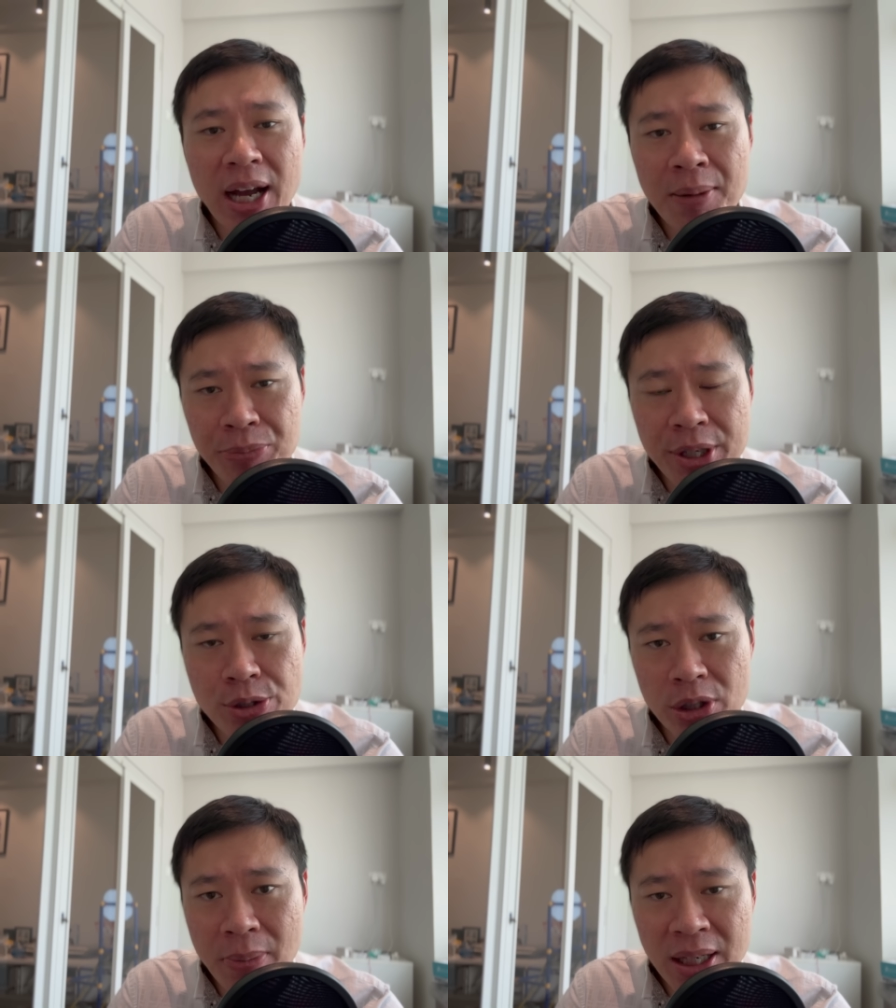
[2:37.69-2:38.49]
updates
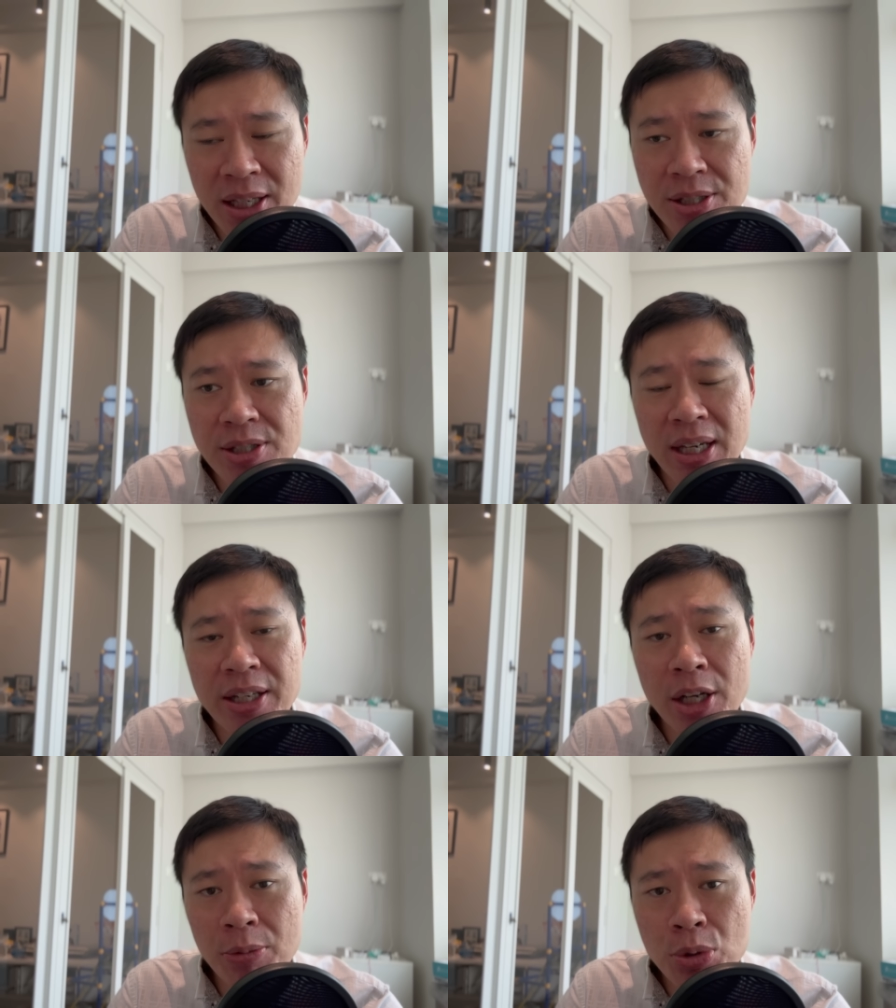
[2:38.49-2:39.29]
on the markets that
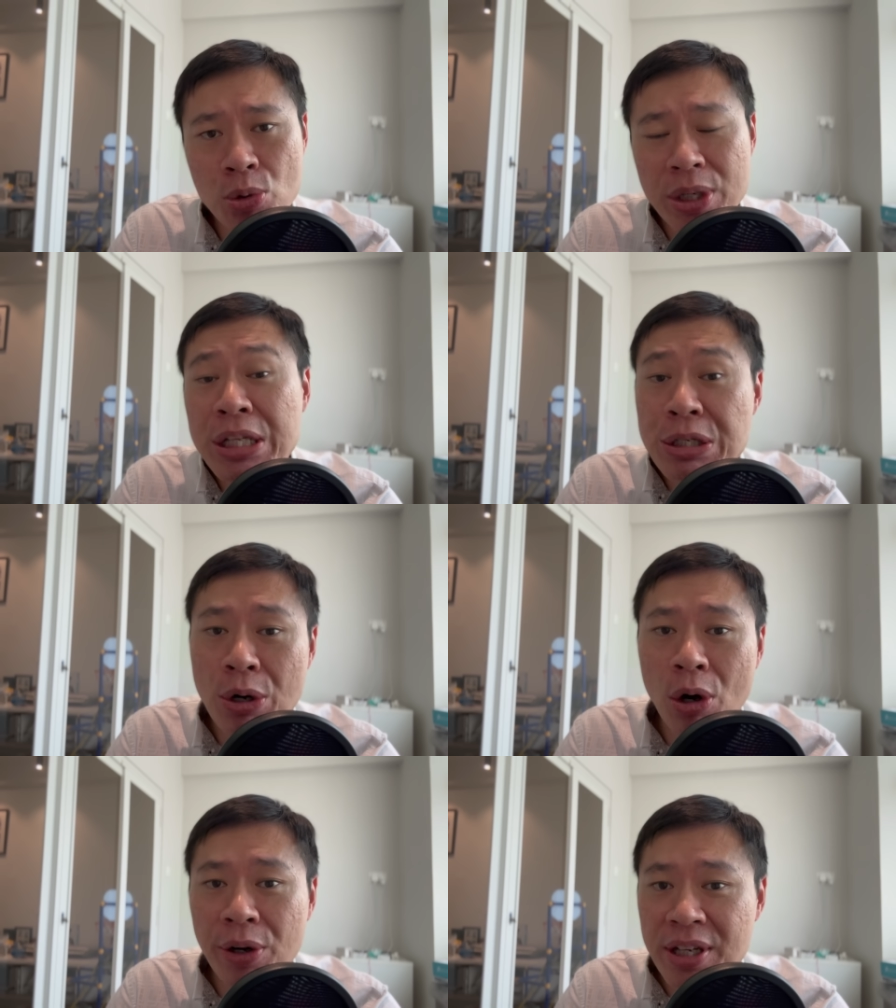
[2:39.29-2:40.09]
can help you in
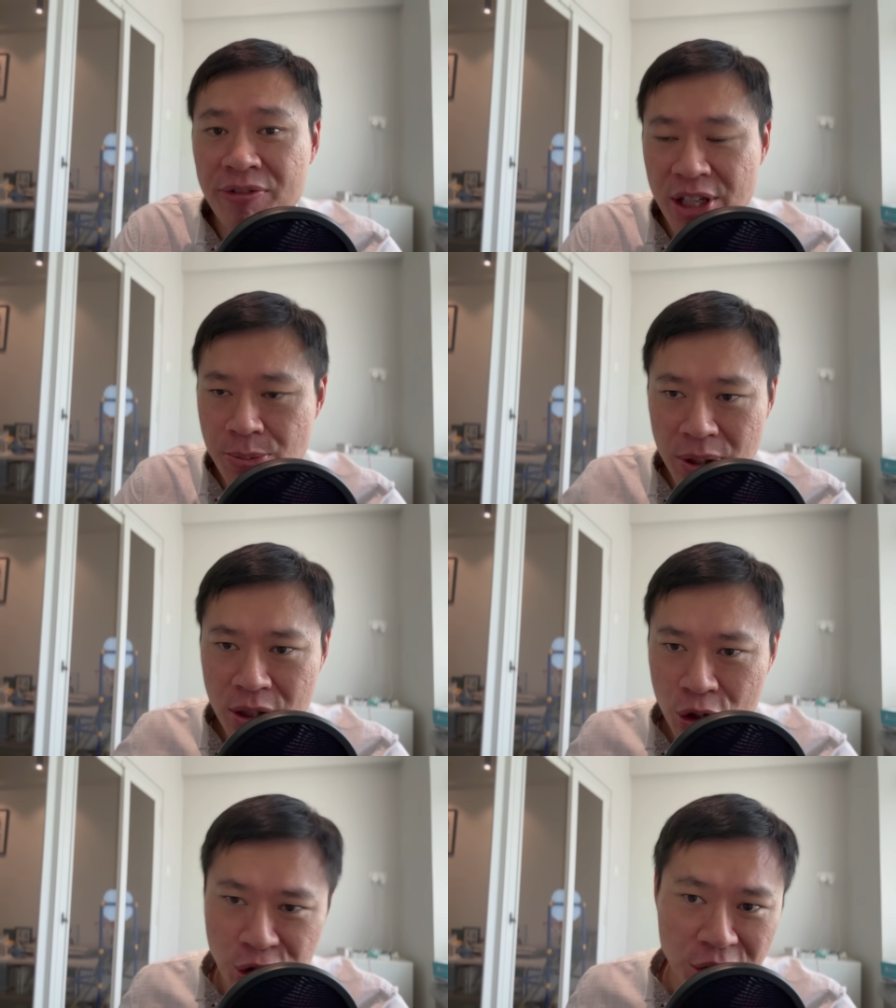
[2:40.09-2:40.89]
your investment
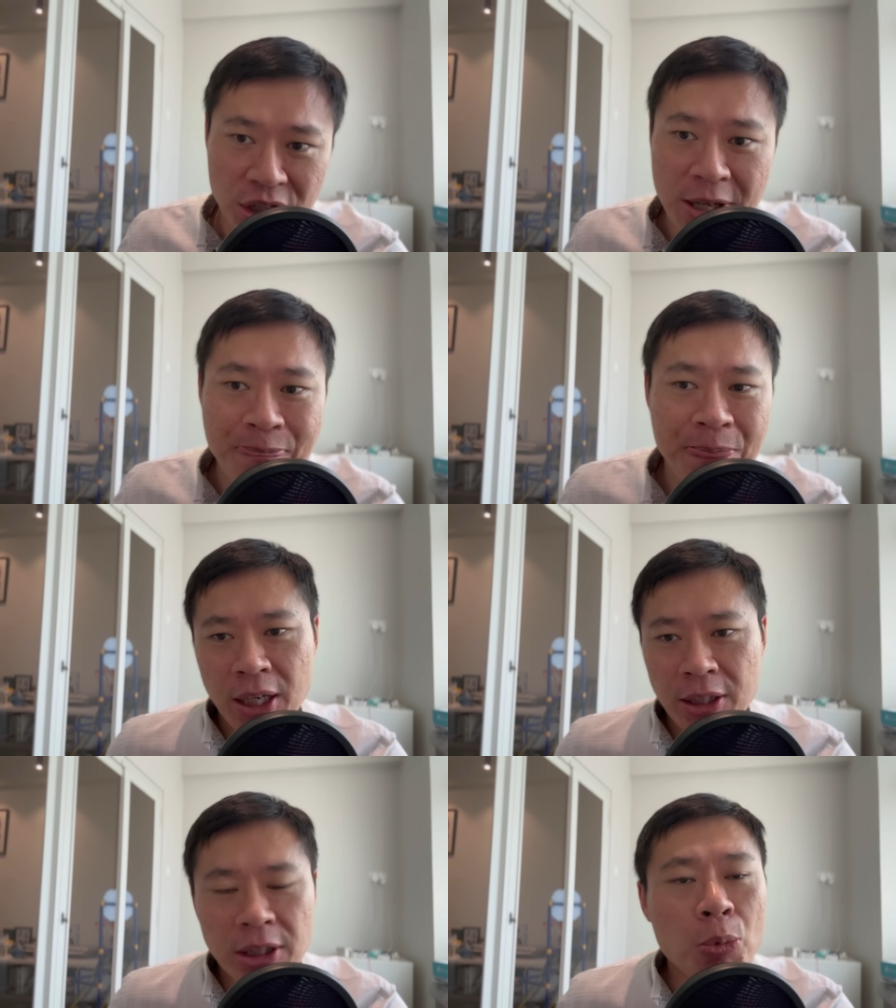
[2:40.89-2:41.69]
journey.
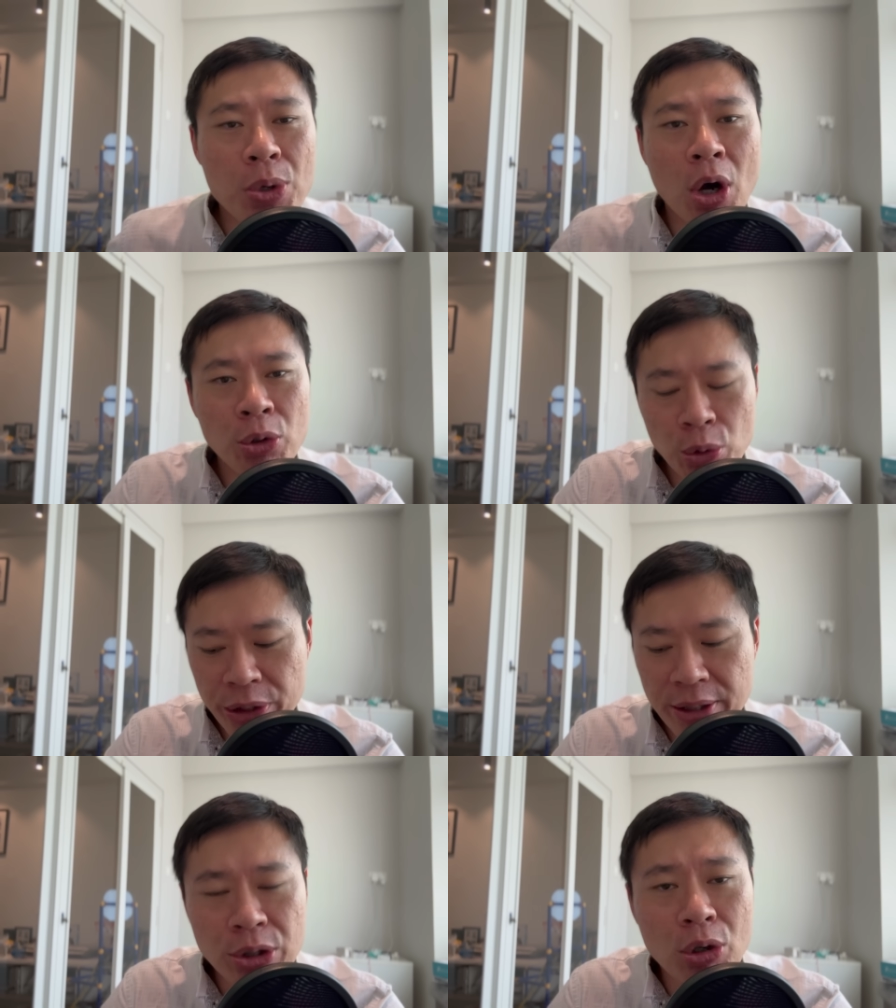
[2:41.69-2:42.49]
Now we all know
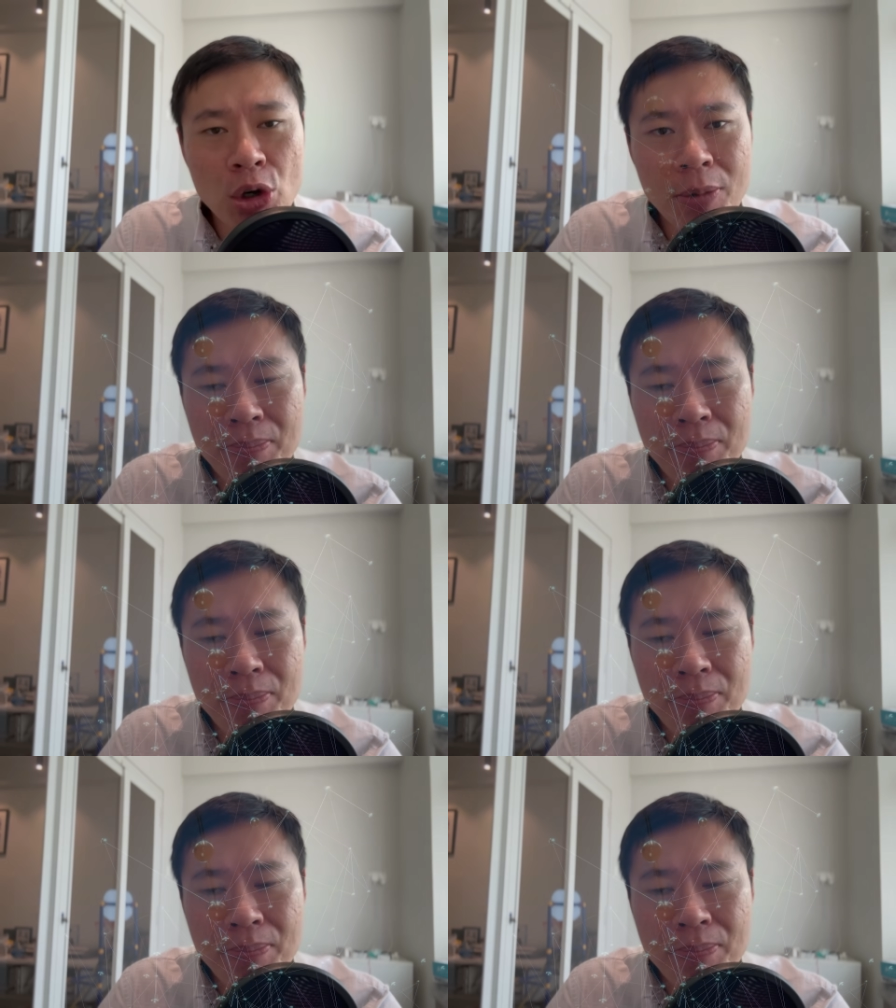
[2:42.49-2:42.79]
that dot-com